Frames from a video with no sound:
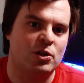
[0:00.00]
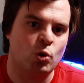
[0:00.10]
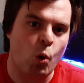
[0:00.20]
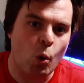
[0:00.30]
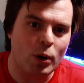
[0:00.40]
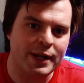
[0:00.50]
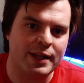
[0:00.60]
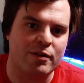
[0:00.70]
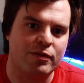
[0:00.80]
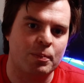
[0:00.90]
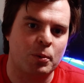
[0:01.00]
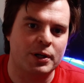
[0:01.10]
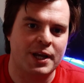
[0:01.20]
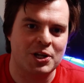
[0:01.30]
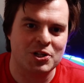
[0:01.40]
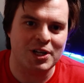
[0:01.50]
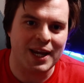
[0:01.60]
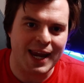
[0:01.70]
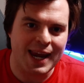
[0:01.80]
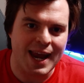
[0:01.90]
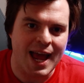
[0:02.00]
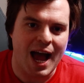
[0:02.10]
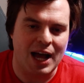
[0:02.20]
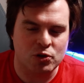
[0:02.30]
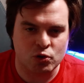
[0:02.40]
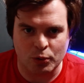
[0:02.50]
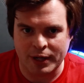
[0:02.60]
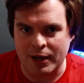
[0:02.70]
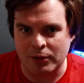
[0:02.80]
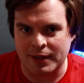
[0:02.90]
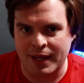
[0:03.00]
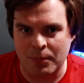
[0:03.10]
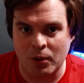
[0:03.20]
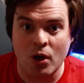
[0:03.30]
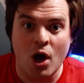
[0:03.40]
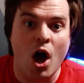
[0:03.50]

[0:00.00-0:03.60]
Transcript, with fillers: totally different partition key and sort key on a table.